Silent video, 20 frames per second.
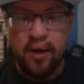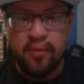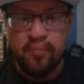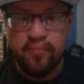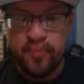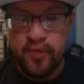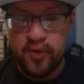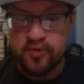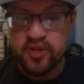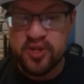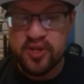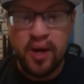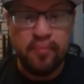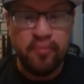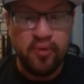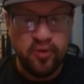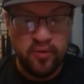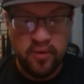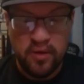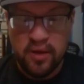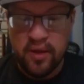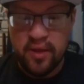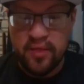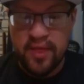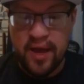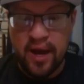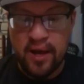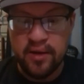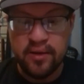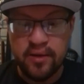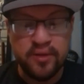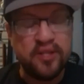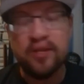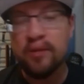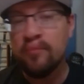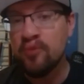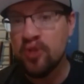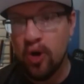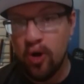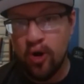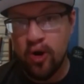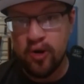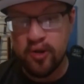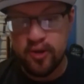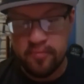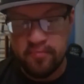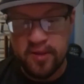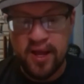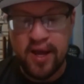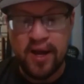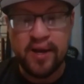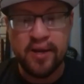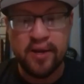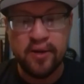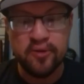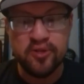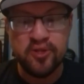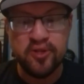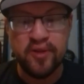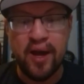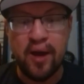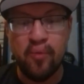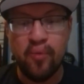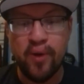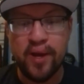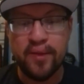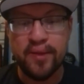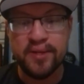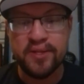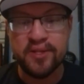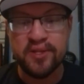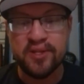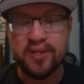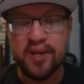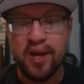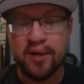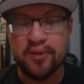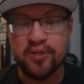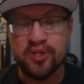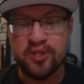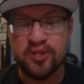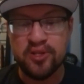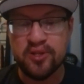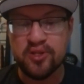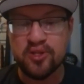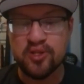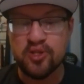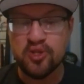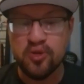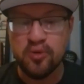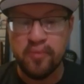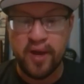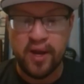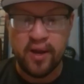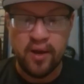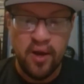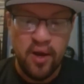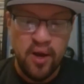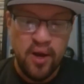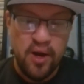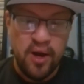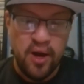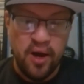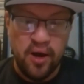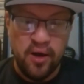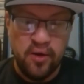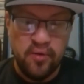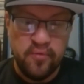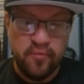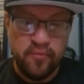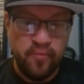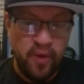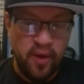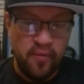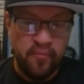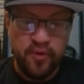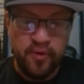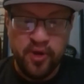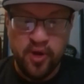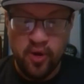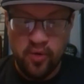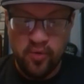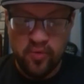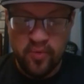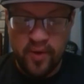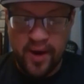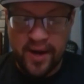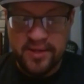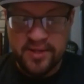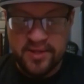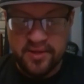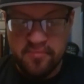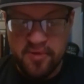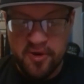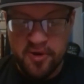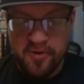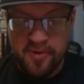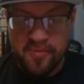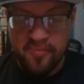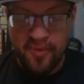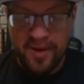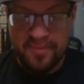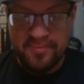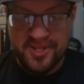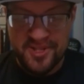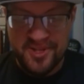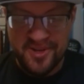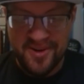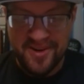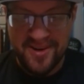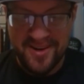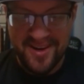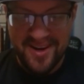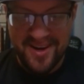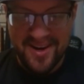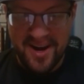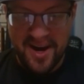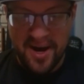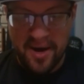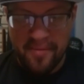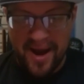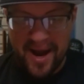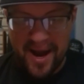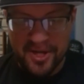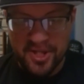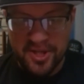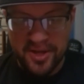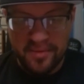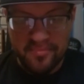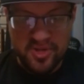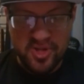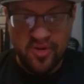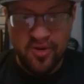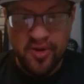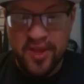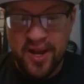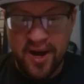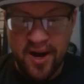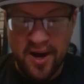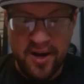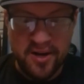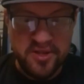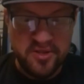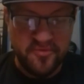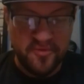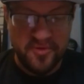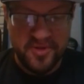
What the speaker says: there's a couple that seem to all apply here. So that way, this is not just us assuming. If we go right to Merriam-Webster, the Oxford